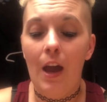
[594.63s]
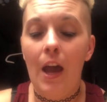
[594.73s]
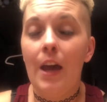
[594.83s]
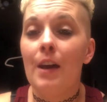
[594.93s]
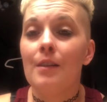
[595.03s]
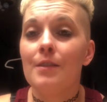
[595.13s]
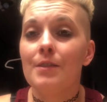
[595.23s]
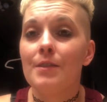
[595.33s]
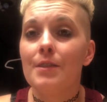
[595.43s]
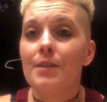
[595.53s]

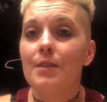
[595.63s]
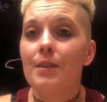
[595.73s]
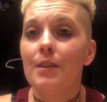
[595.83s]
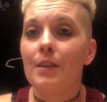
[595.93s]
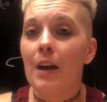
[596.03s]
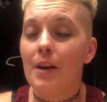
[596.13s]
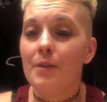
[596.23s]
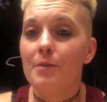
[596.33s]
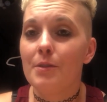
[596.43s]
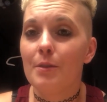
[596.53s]
and got
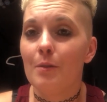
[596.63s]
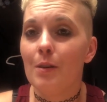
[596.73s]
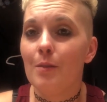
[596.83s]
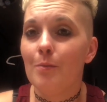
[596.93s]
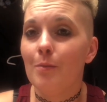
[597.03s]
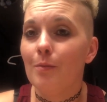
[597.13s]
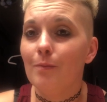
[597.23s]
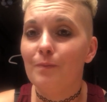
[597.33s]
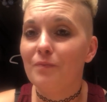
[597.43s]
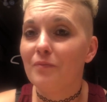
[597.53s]
used to them,
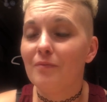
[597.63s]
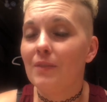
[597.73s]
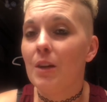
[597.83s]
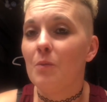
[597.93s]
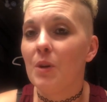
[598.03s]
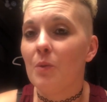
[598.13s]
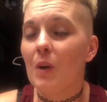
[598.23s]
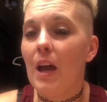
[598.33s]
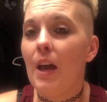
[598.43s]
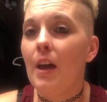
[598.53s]
it went
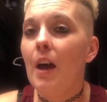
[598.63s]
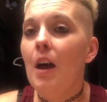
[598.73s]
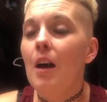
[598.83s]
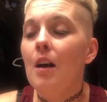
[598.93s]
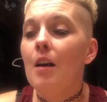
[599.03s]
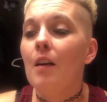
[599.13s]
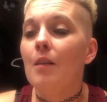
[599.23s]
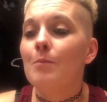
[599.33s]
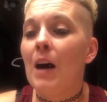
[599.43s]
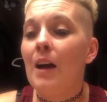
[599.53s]
away.
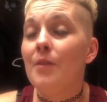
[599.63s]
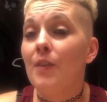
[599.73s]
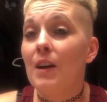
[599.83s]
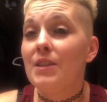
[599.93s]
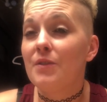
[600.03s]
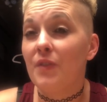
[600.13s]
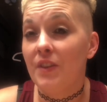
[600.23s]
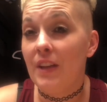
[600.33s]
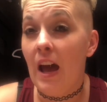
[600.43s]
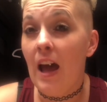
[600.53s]
My advice for
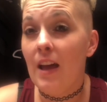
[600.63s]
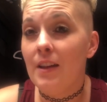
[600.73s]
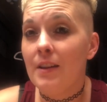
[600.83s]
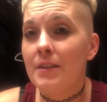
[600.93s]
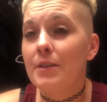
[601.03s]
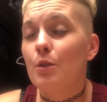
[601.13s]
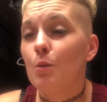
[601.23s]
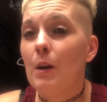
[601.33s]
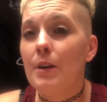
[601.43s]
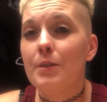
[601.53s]
that is to
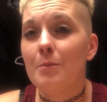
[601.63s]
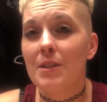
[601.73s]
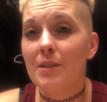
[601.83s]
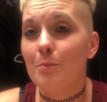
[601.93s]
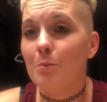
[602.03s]
wear them as